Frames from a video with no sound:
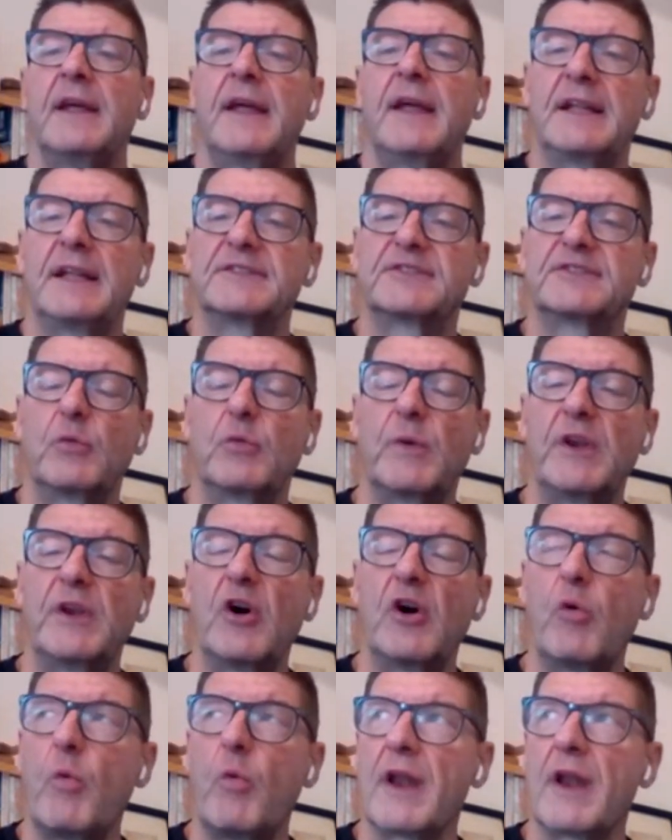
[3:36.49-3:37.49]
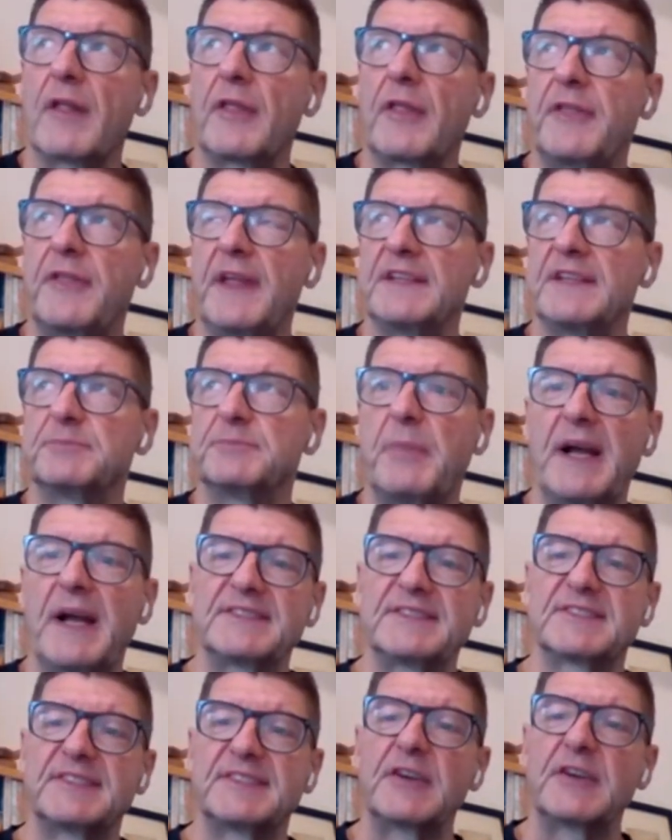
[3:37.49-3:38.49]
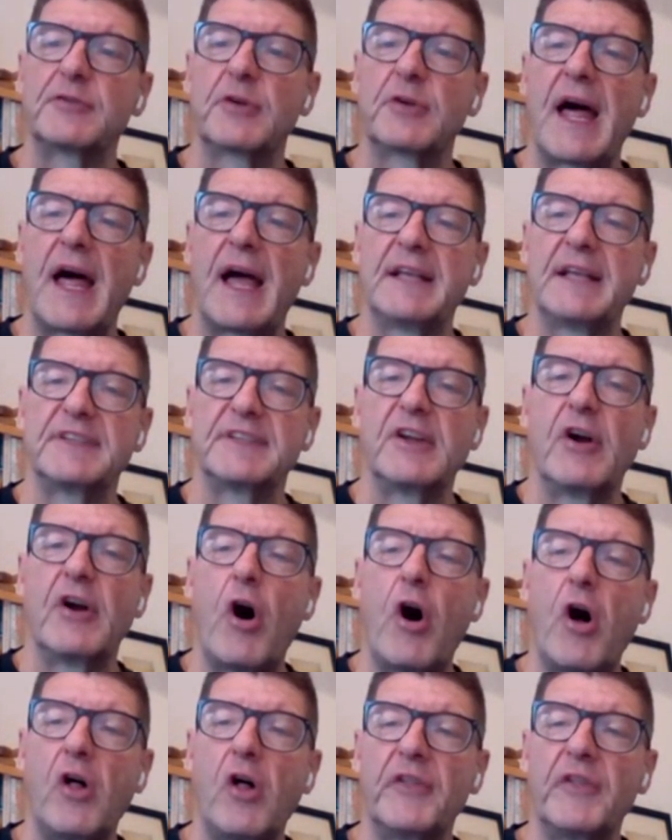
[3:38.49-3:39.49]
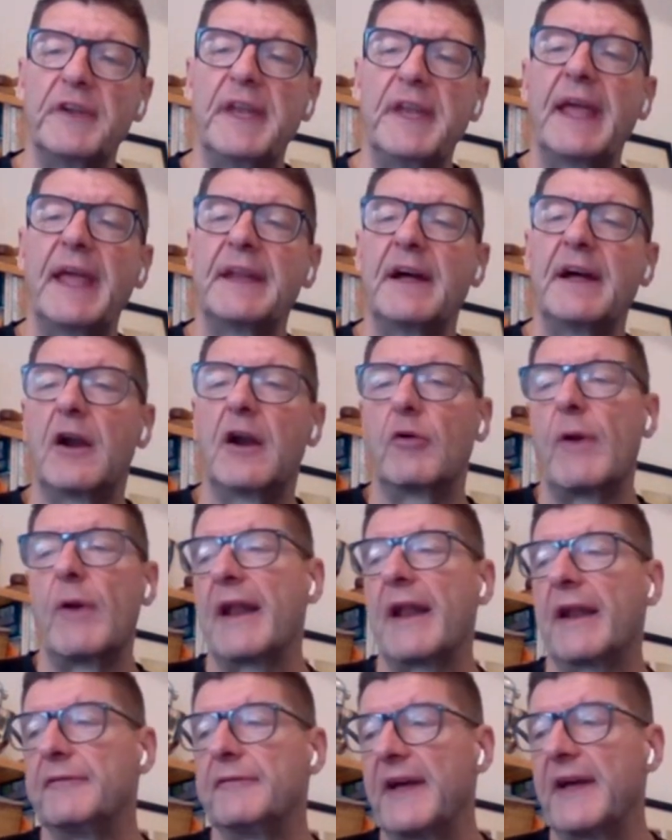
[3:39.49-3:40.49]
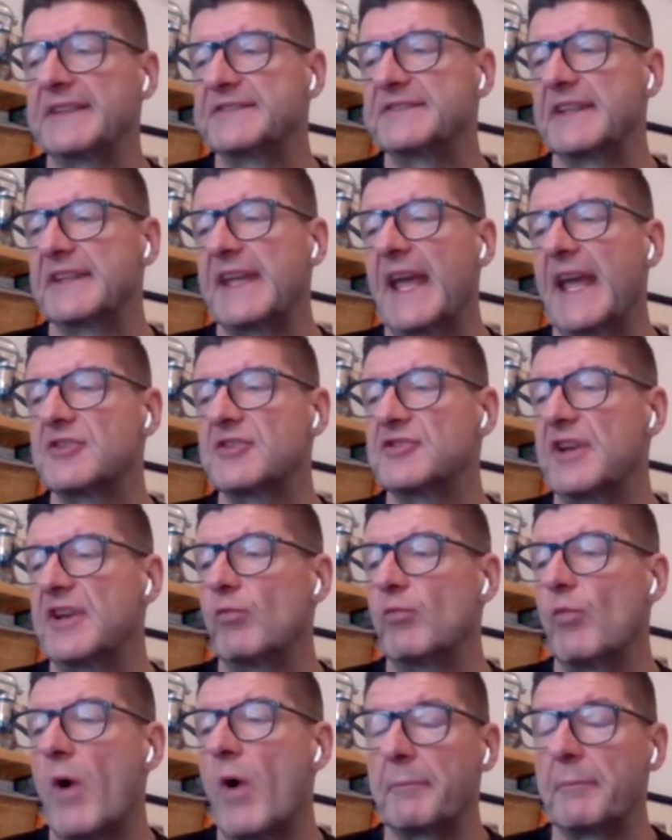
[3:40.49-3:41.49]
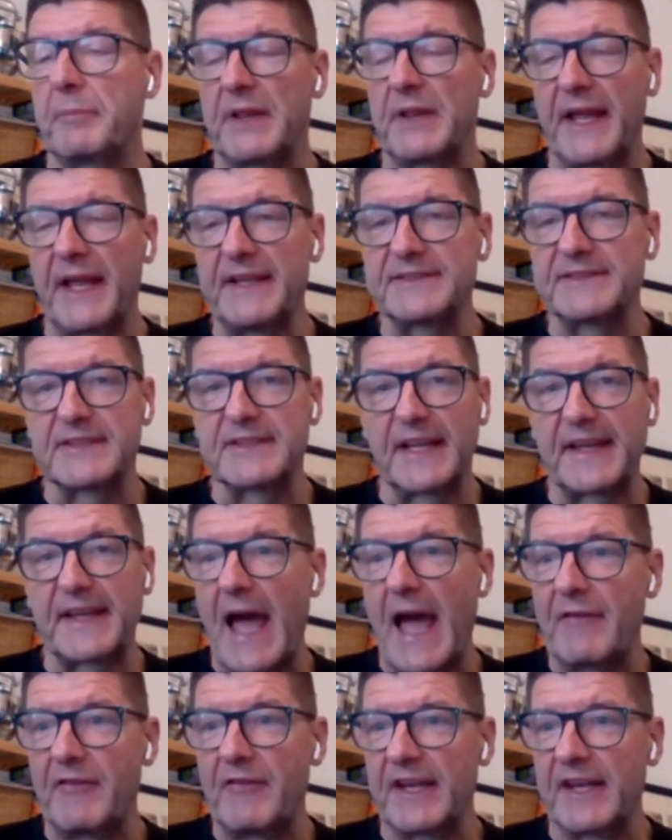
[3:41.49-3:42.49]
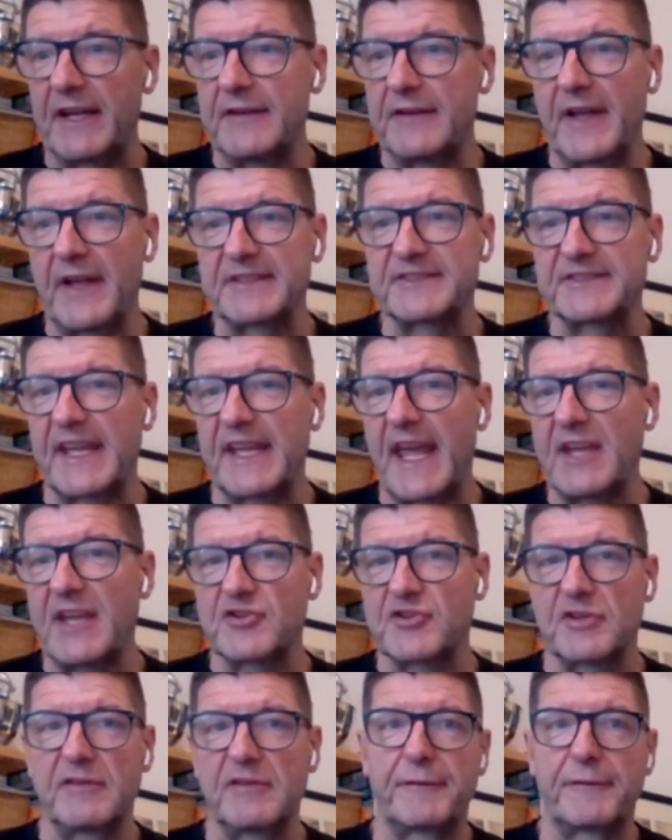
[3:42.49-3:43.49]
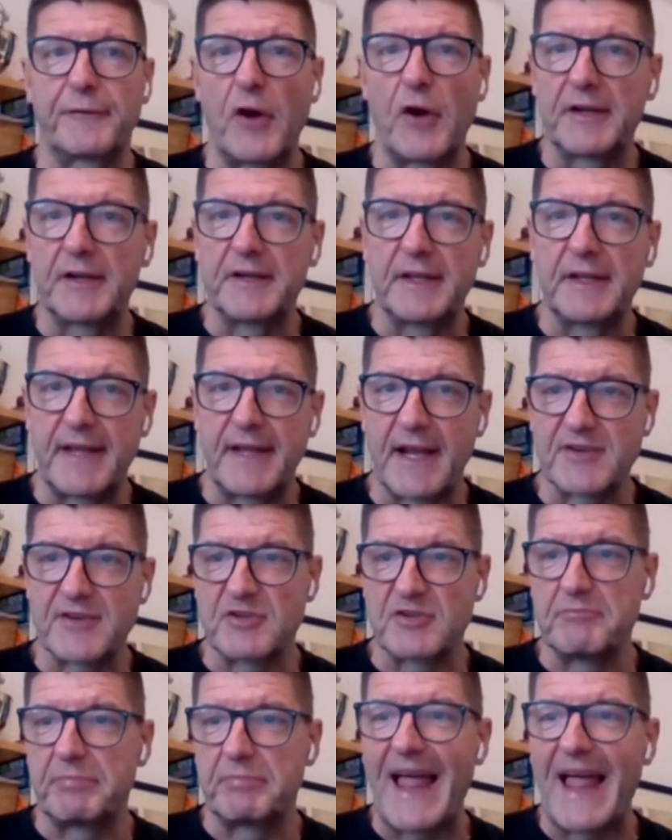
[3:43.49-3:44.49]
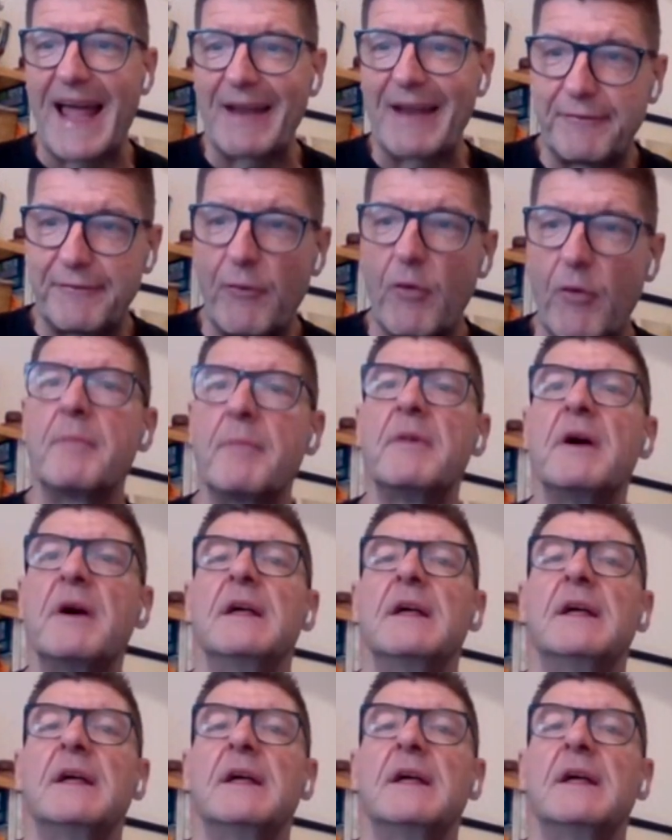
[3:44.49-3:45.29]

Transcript: And so we know one of the things, by centralizing all the data around investigation in one place, like having an investigation fraud detection platform,